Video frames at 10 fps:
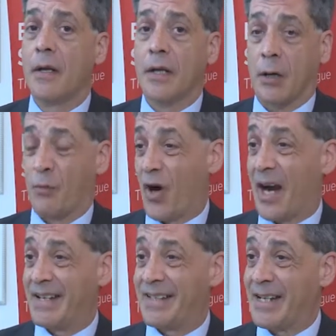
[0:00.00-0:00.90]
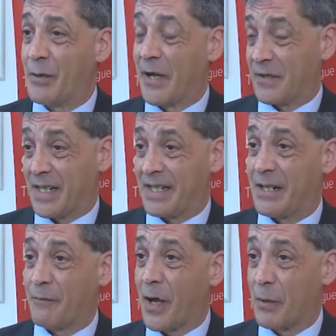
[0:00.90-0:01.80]
comprising about
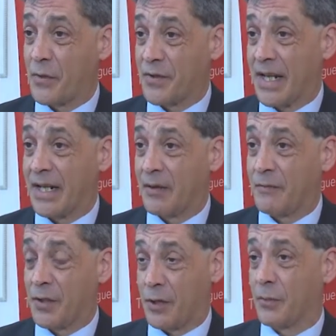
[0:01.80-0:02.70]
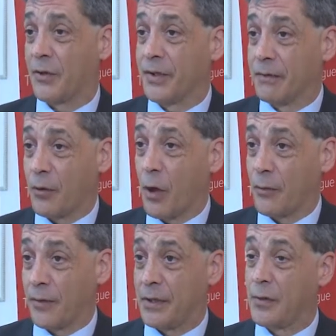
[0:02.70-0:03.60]
65% of the cumulative
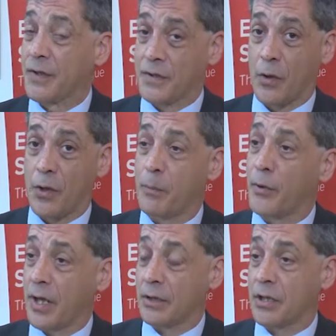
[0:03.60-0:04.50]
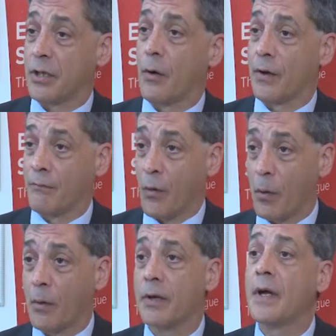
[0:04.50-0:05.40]
growth in U.S. oil production going
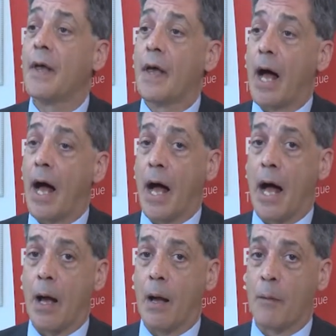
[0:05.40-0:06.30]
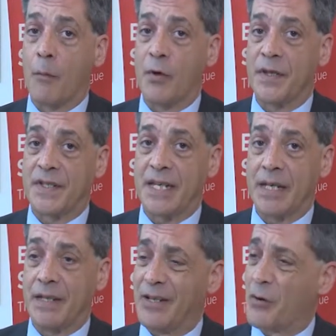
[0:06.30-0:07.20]
forward. We
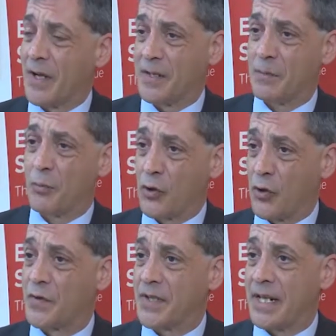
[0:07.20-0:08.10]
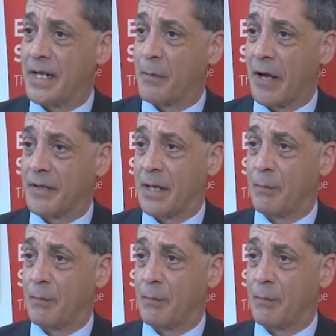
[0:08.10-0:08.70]
see the U.S. producing about